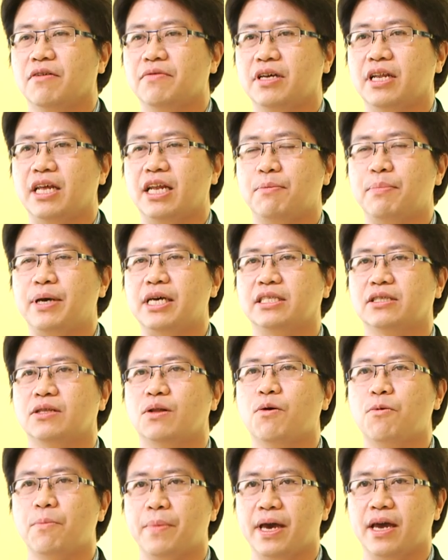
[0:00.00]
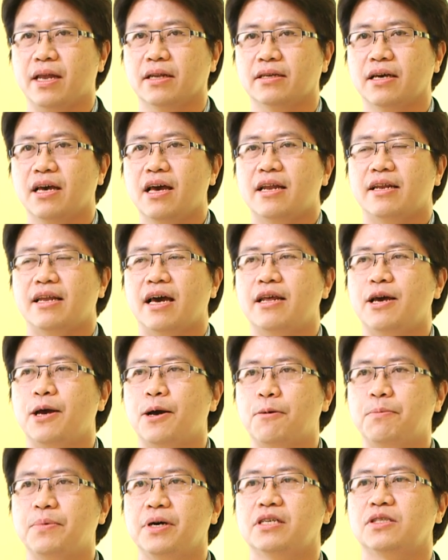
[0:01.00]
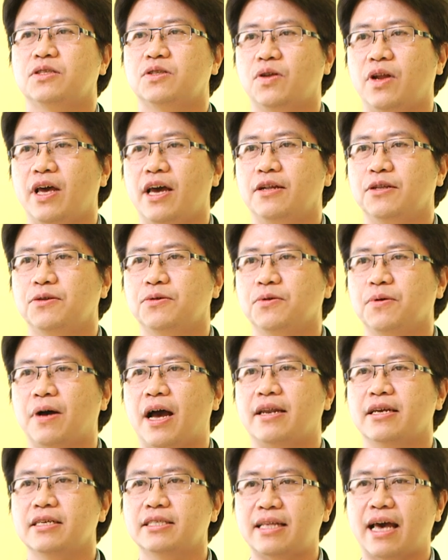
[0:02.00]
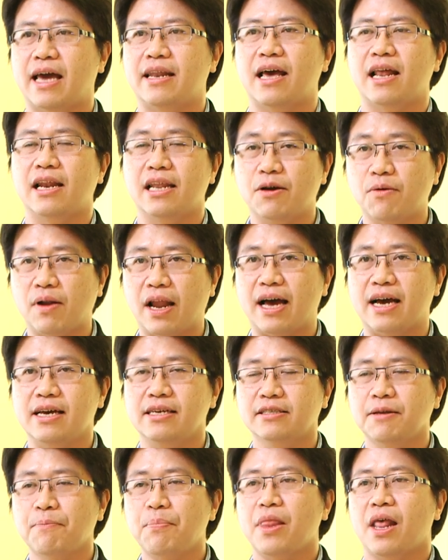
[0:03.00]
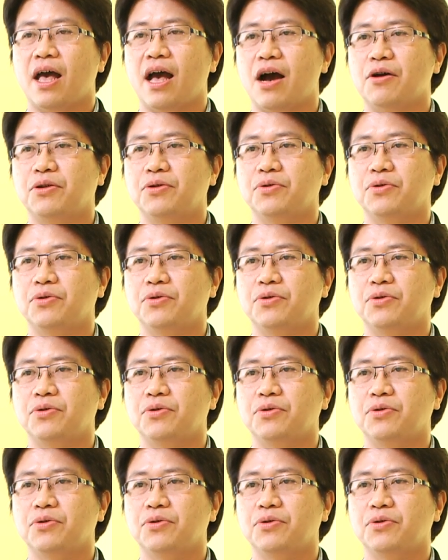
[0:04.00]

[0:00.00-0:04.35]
of the database domain that helps students to understand and realize how